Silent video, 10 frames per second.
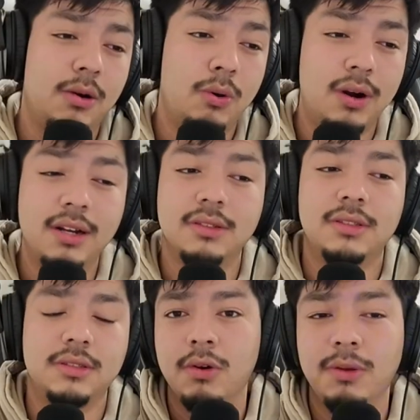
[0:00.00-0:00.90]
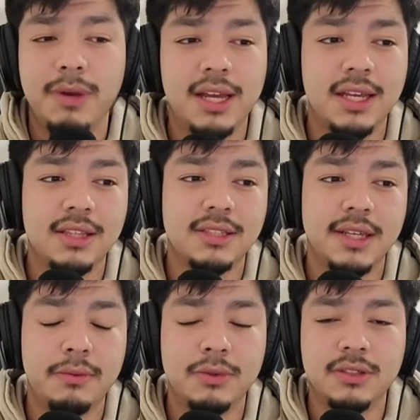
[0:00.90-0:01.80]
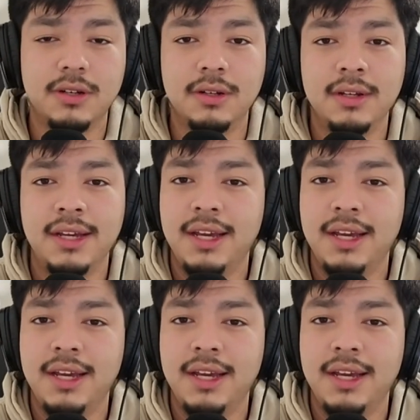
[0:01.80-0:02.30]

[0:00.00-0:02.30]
or else we might get the same result.